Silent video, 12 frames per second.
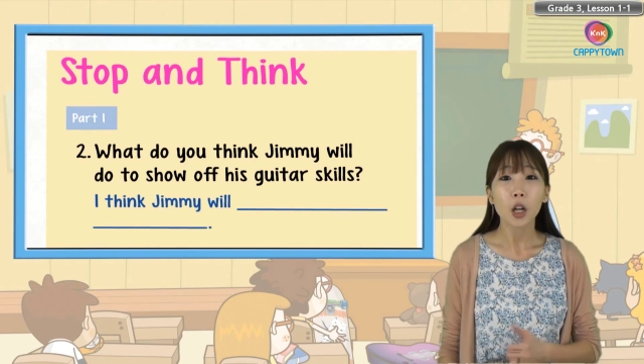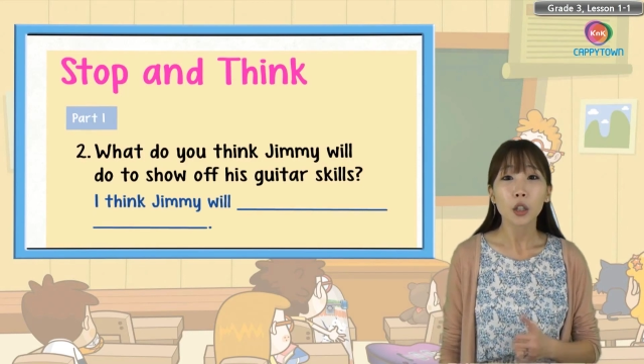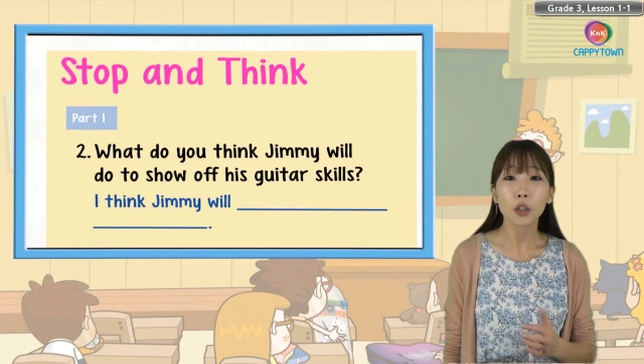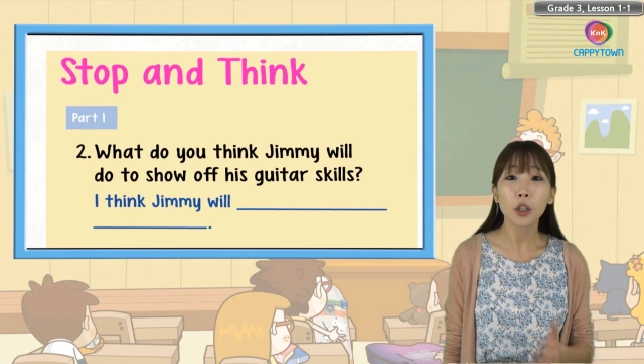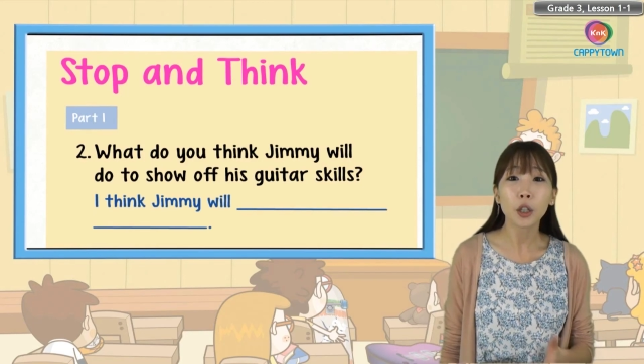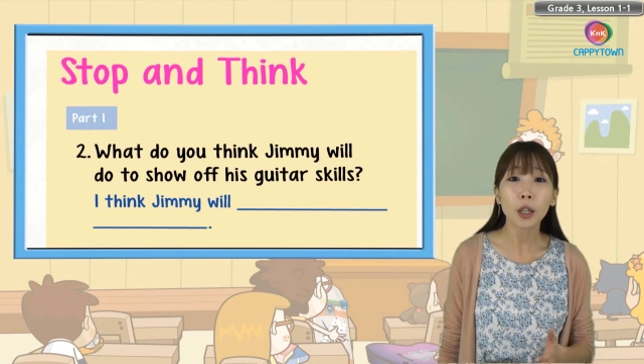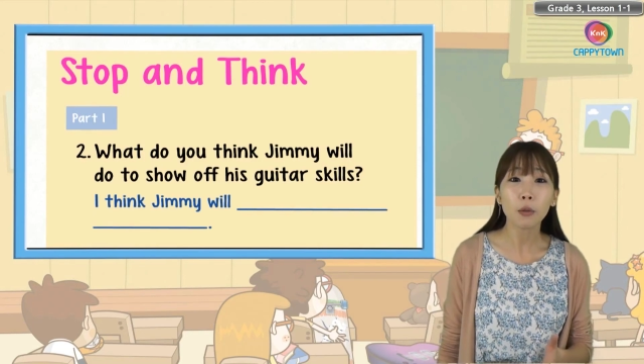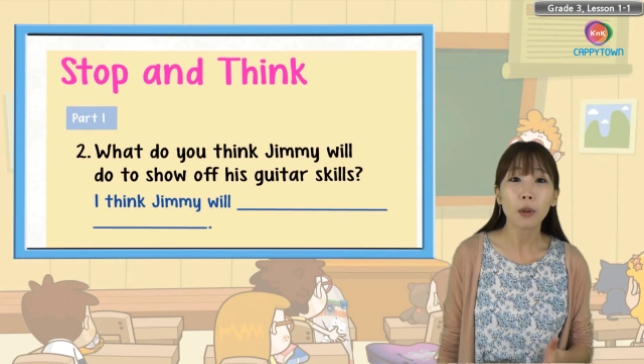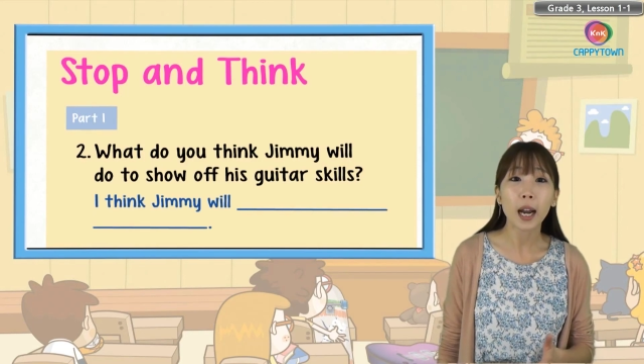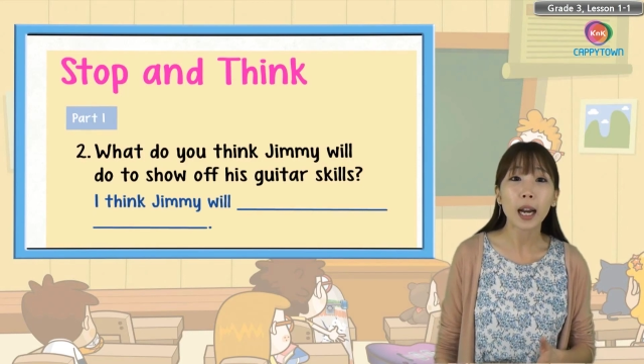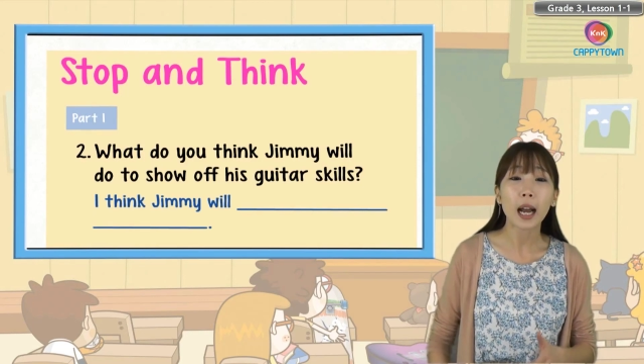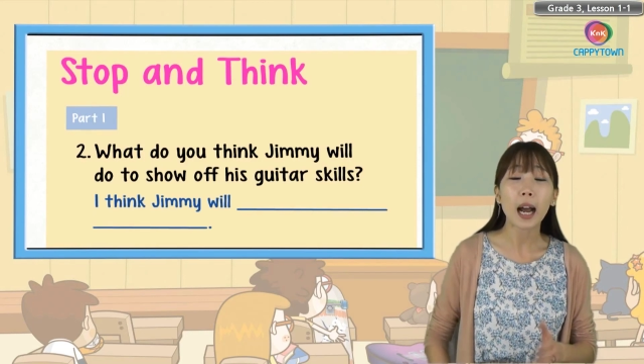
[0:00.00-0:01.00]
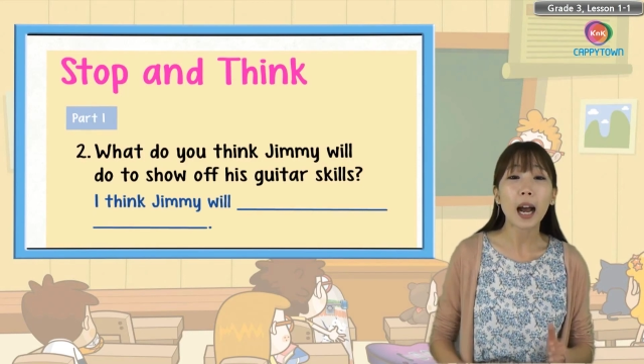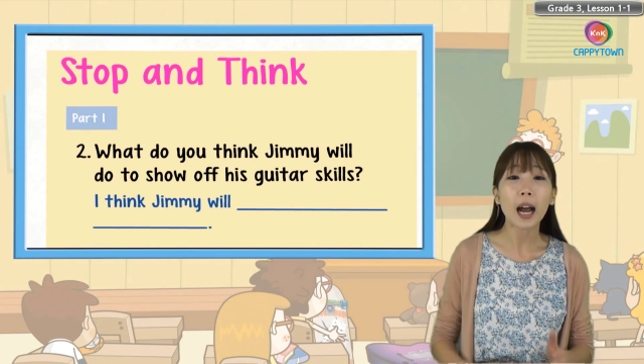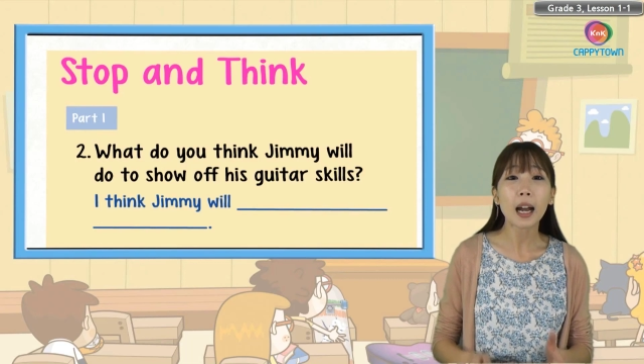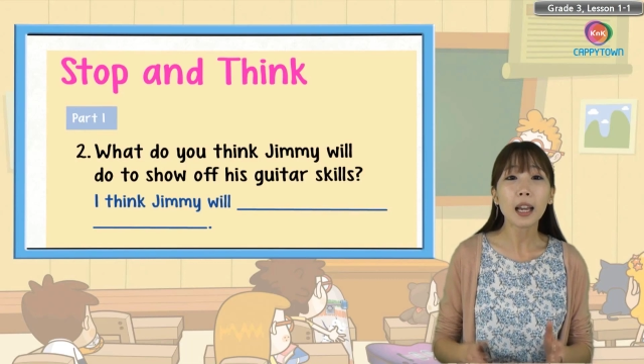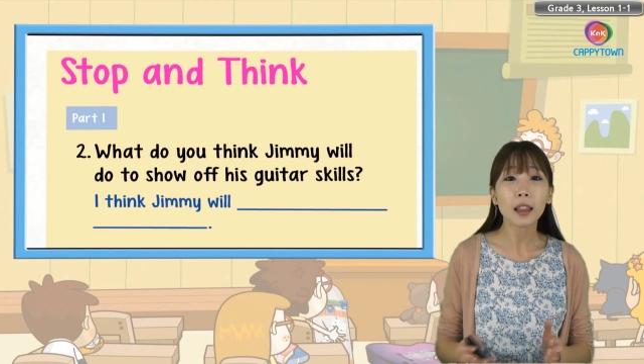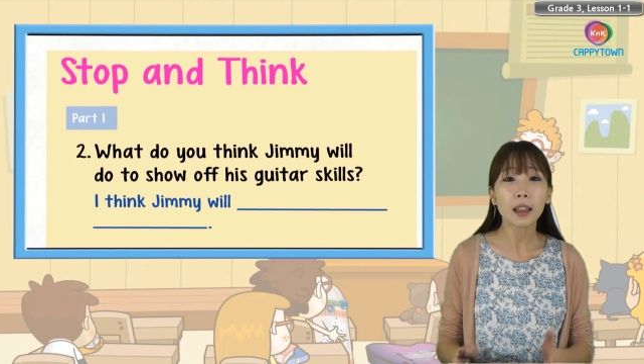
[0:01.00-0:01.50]
So you can write,
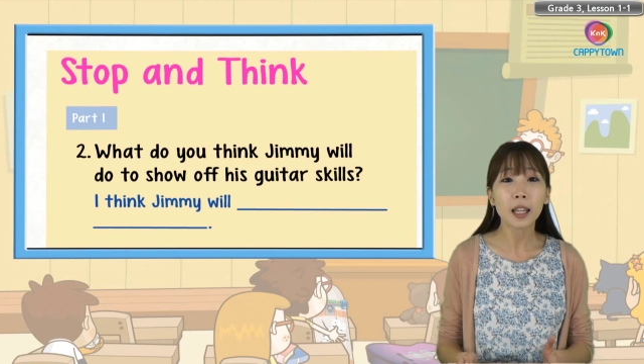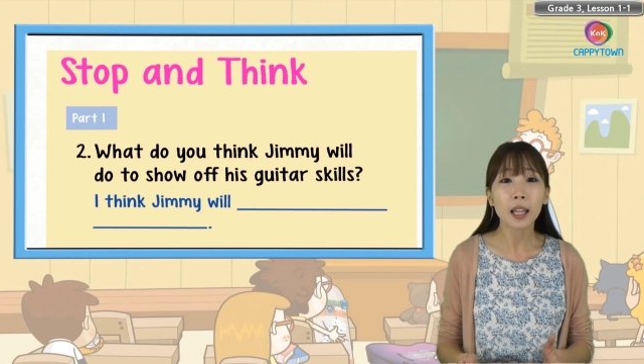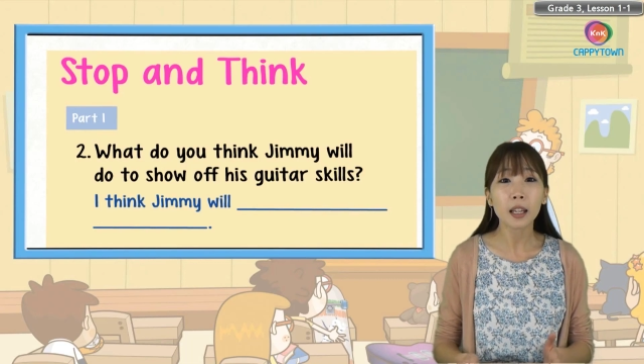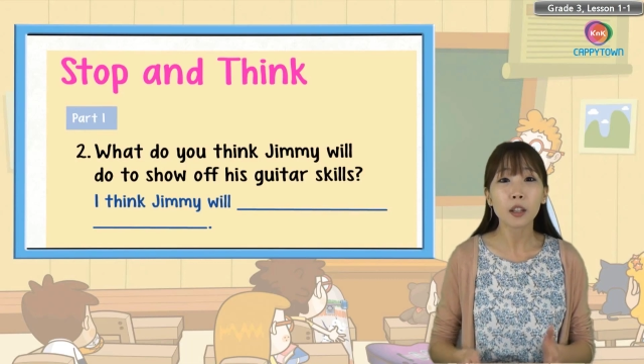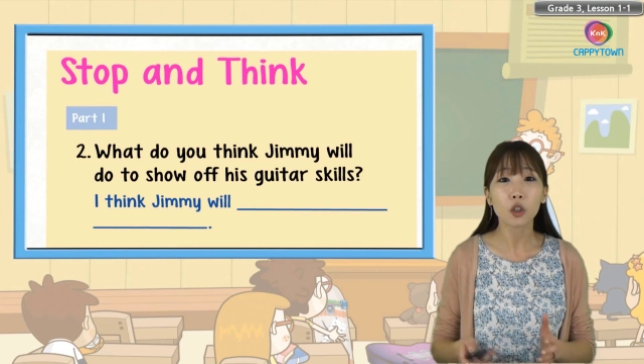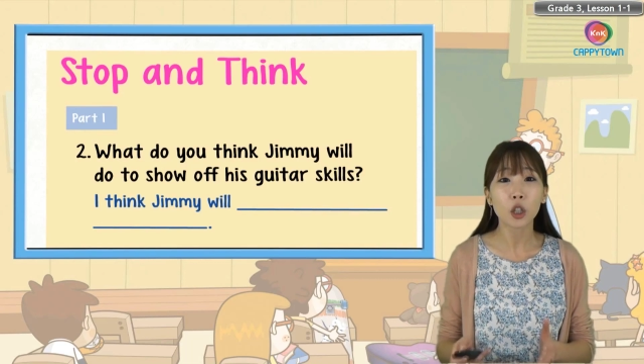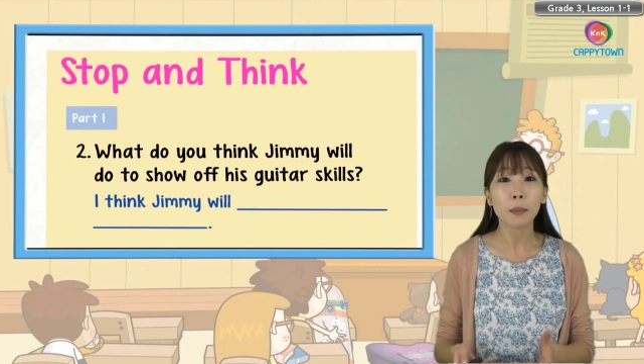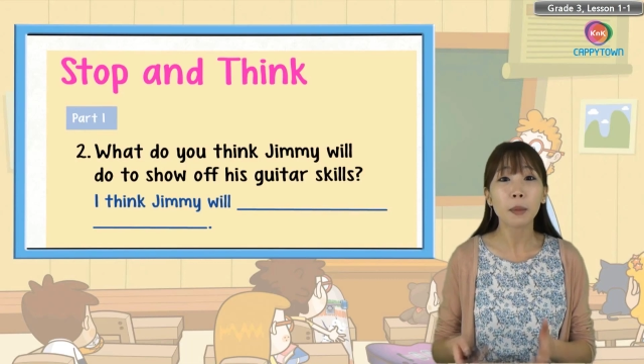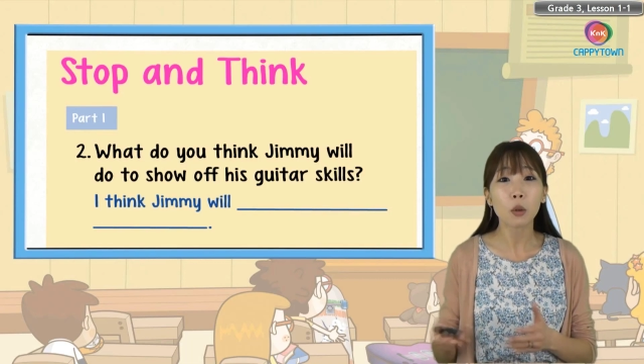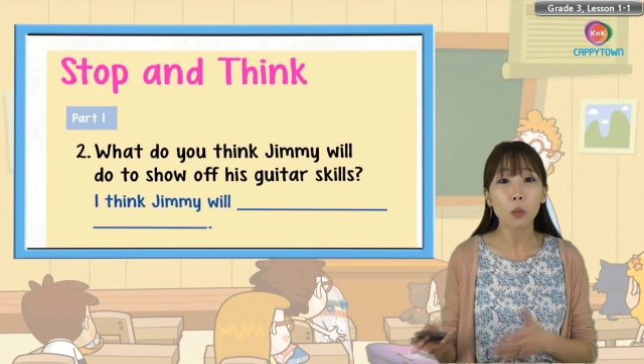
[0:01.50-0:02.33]
I think Jimmy